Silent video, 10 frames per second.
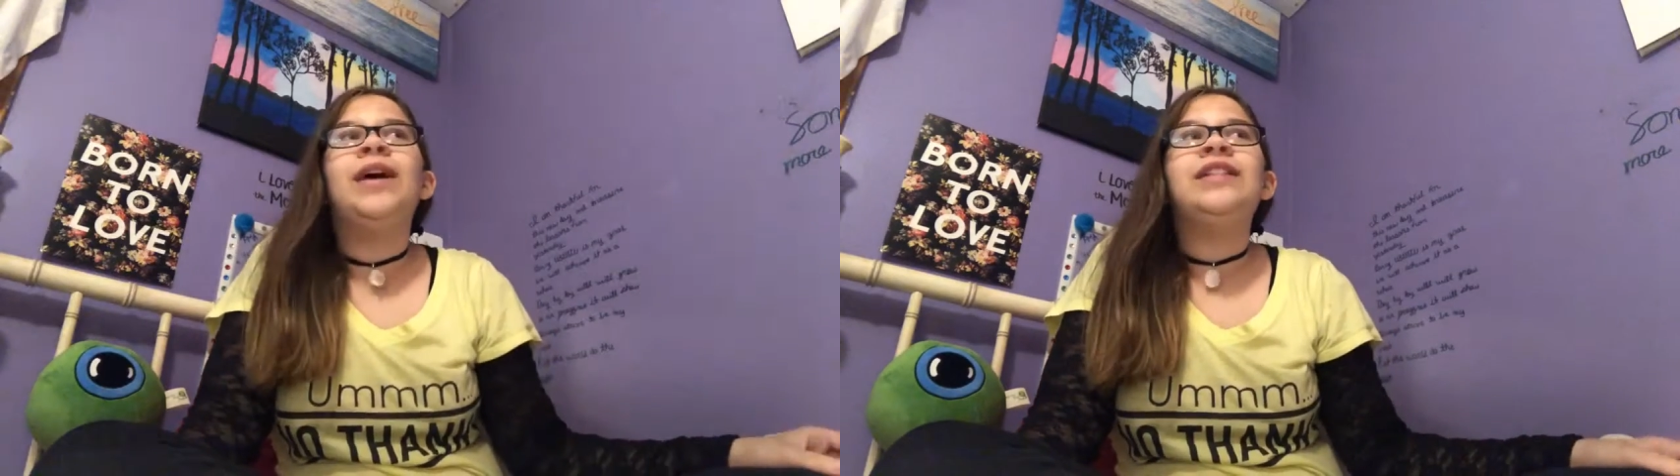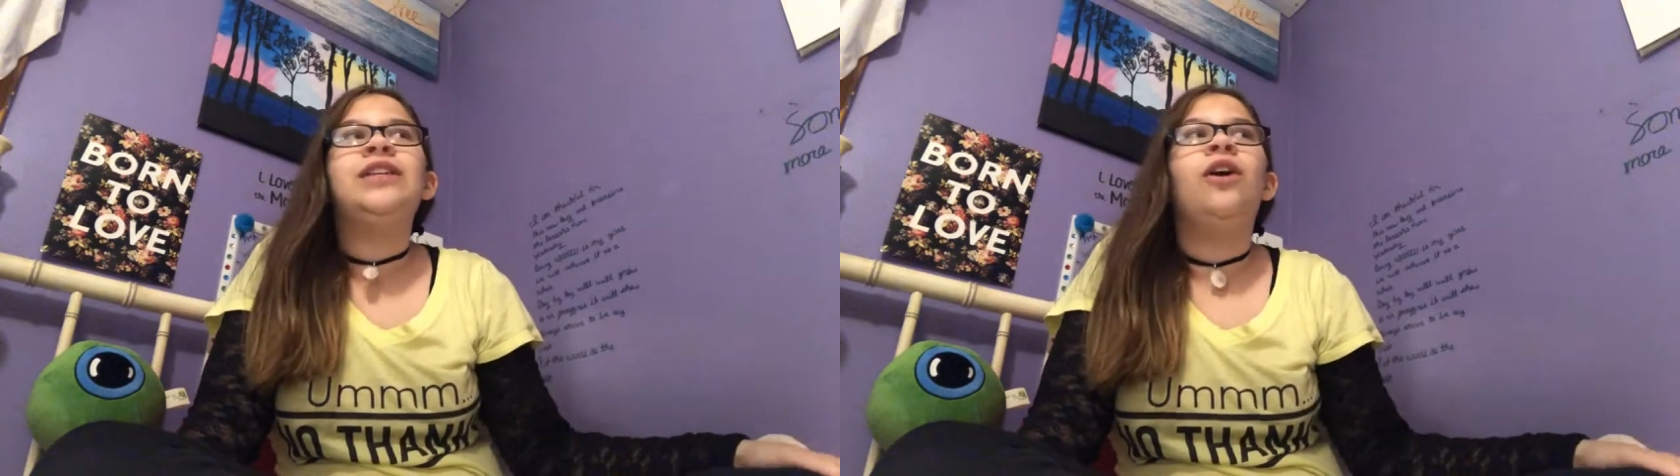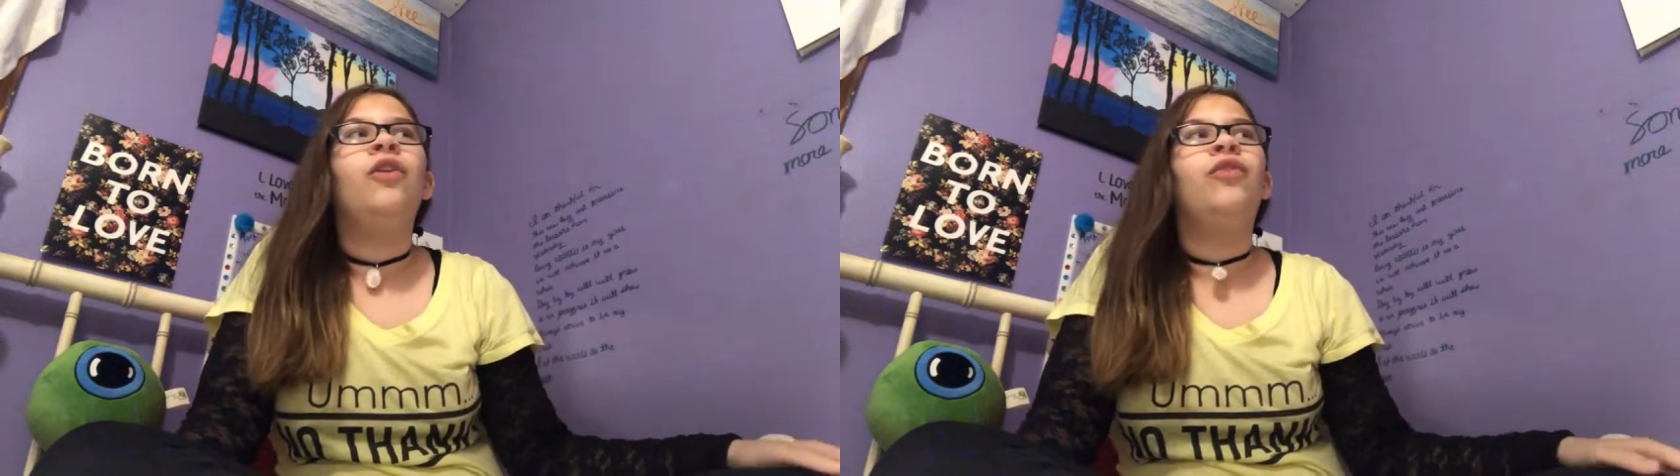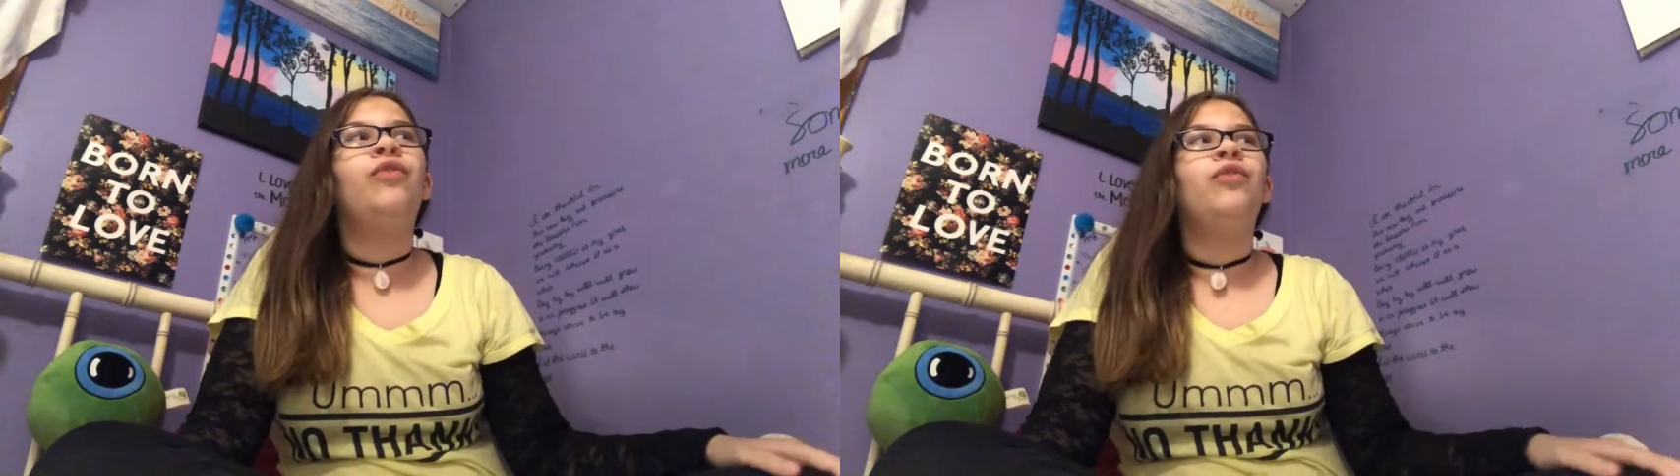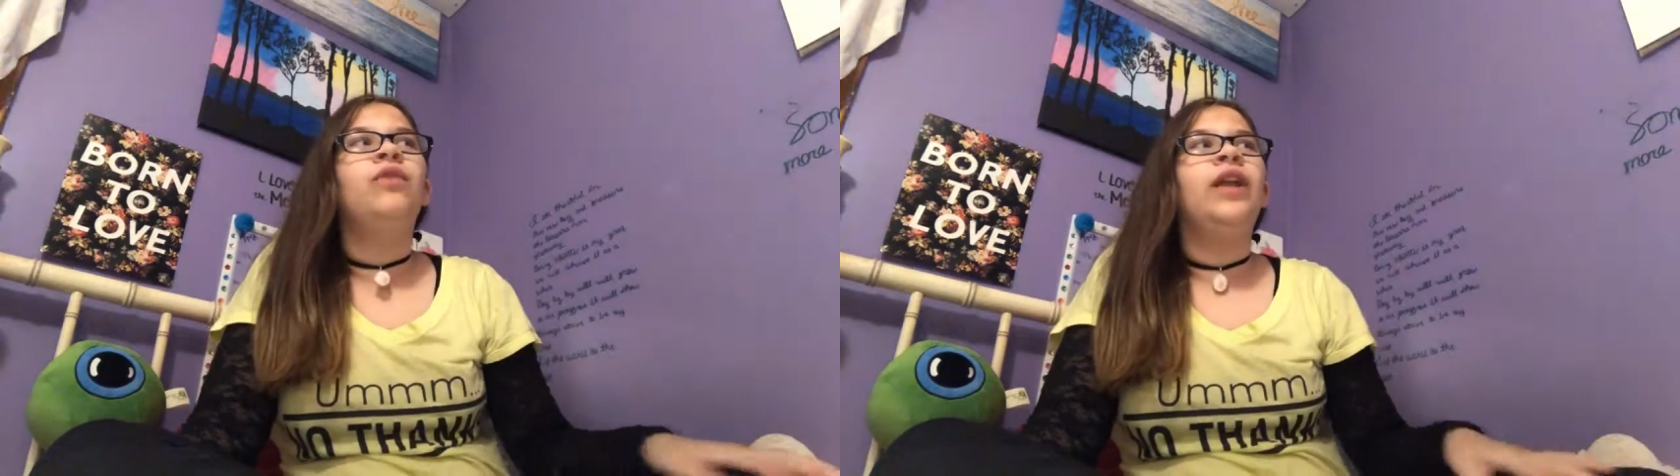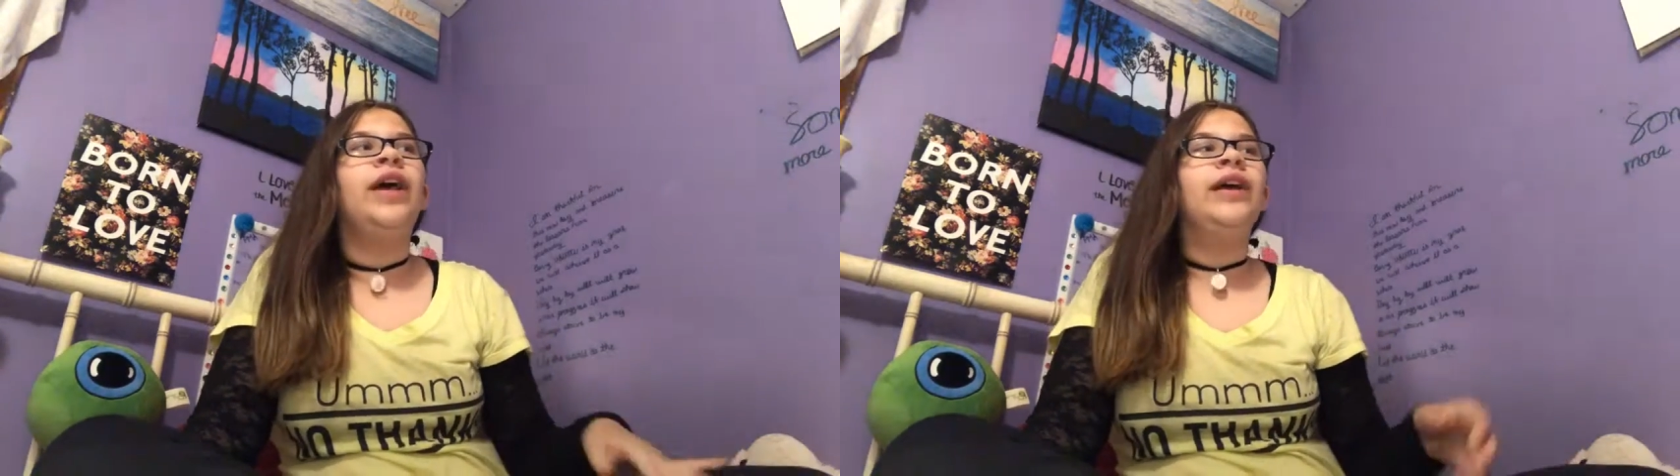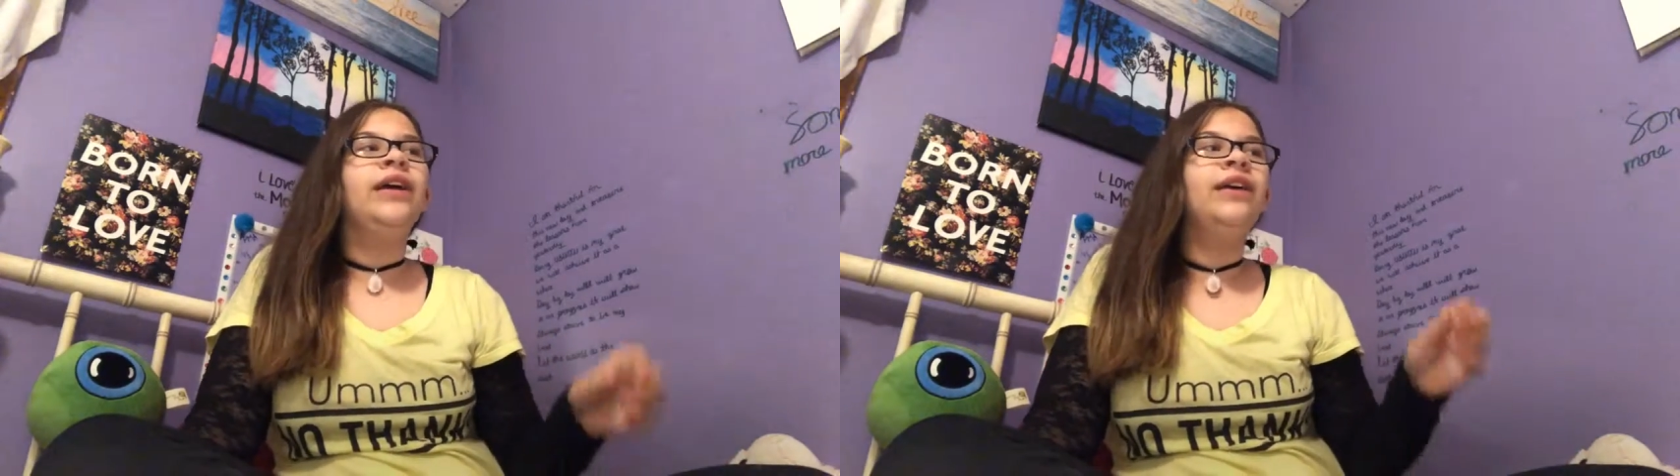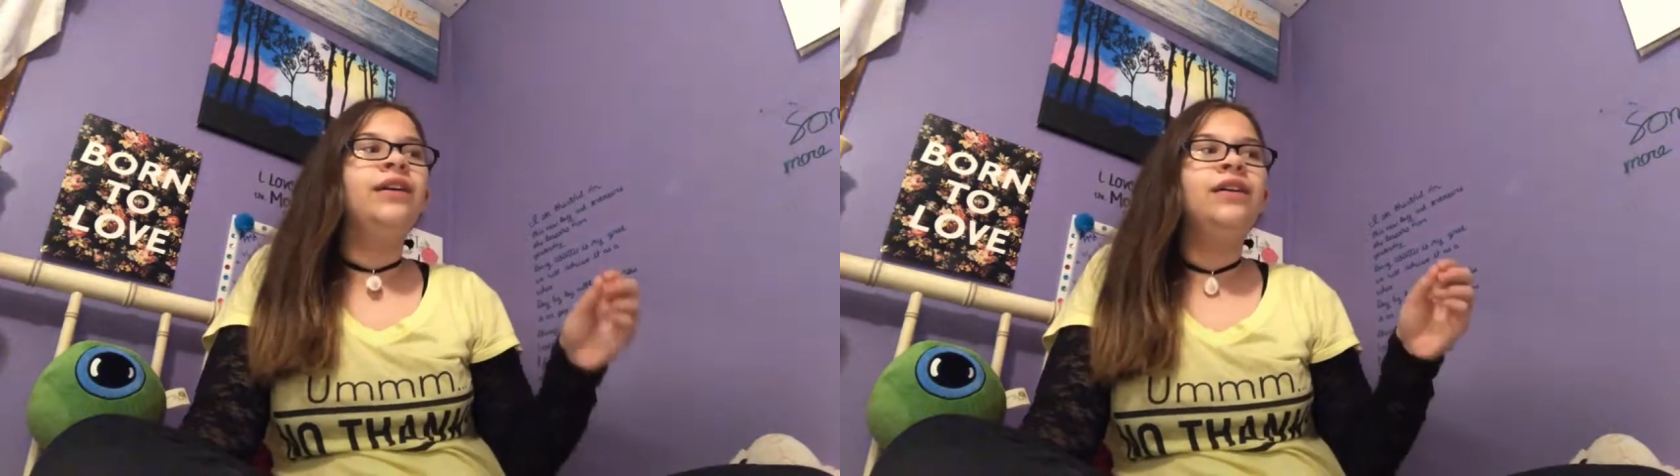myself like